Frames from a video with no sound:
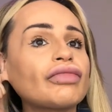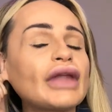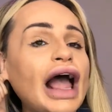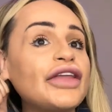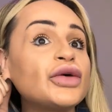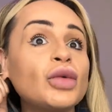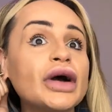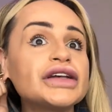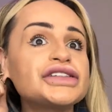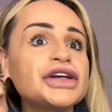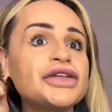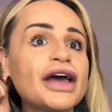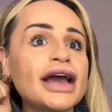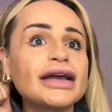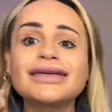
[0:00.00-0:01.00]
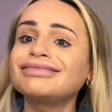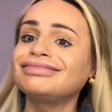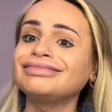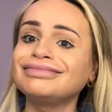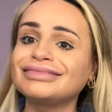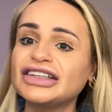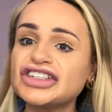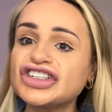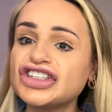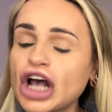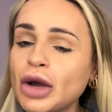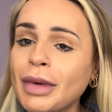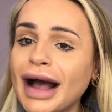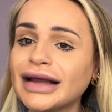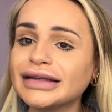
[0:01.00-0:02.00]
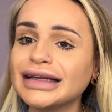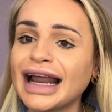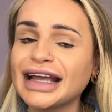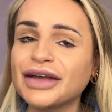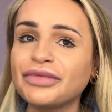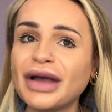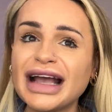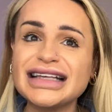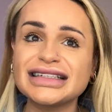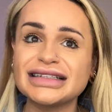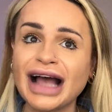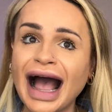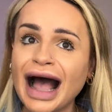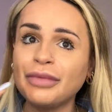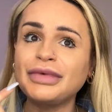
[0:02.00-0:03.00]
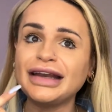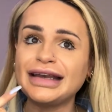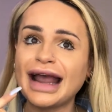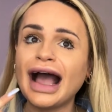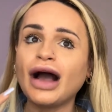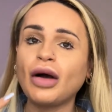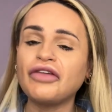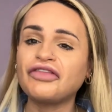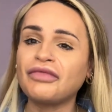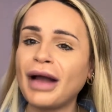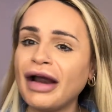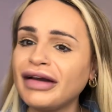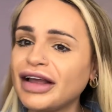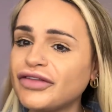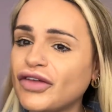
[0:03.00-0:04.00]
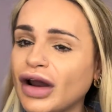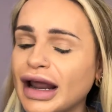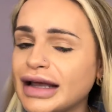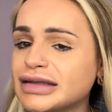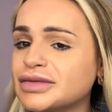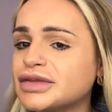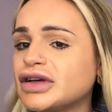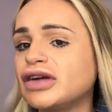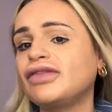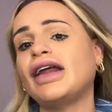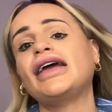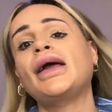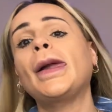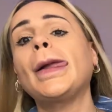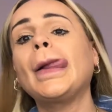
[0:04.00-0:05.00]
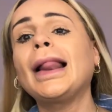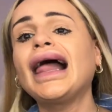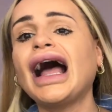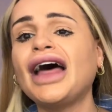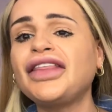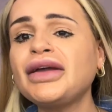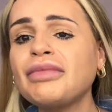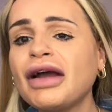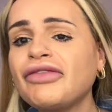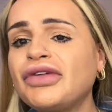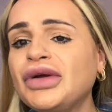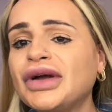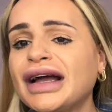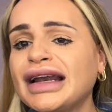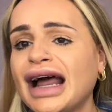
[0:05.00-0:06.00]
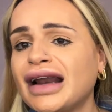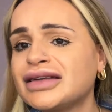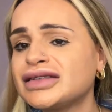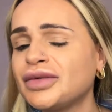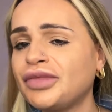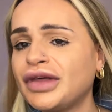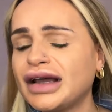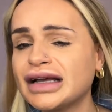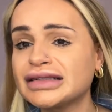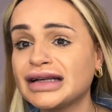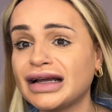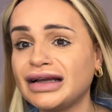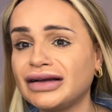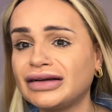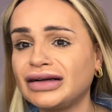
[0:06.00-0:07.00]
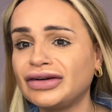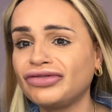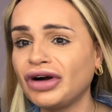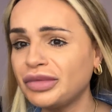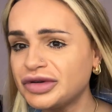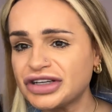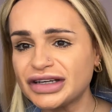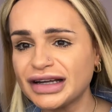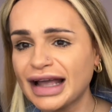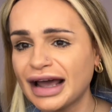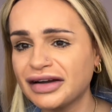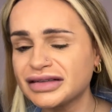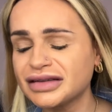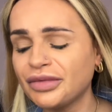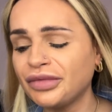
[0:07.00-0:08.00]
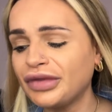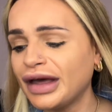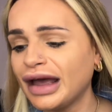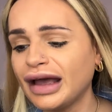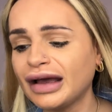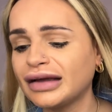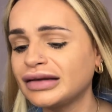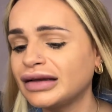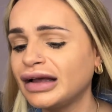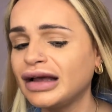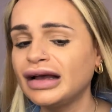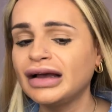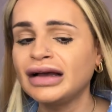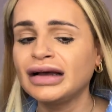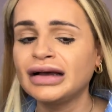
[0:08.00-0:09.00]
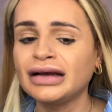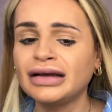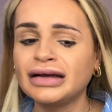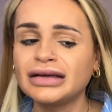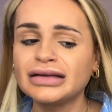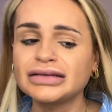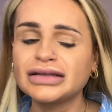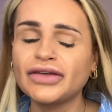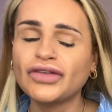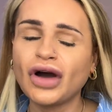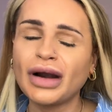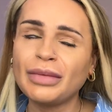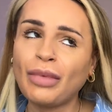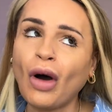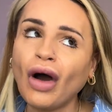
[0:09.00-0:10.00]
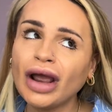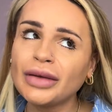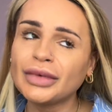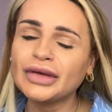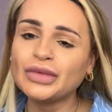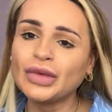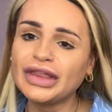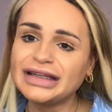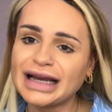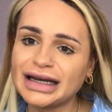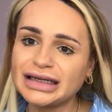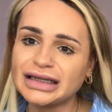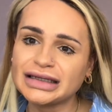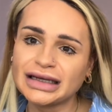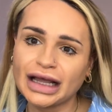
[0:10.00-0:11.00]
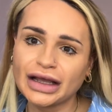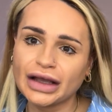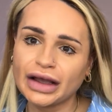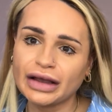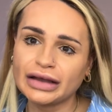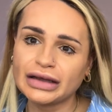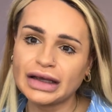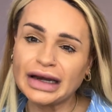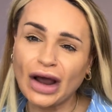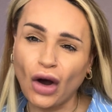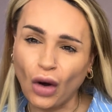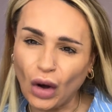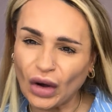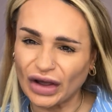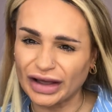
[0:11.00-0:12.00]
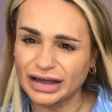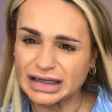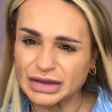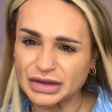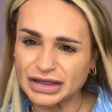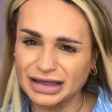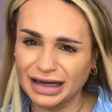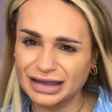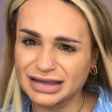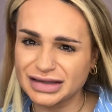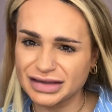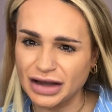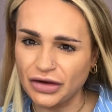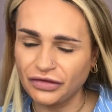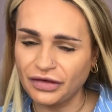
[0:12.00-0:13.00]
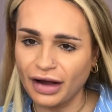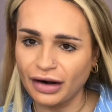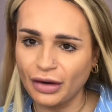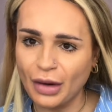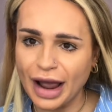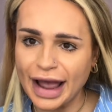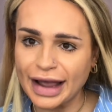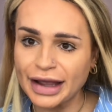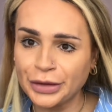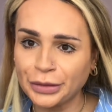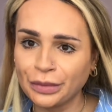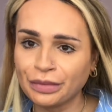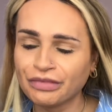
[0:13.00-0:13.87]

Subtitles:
had the worst toothache so bad. Like, it's happening now. Apparently, I've got, like, some sort of, like, I think my root canal or something has, like, ruptured again or something. And so I've got an appointment with the dentist in, like, in August, which is, like, so far away.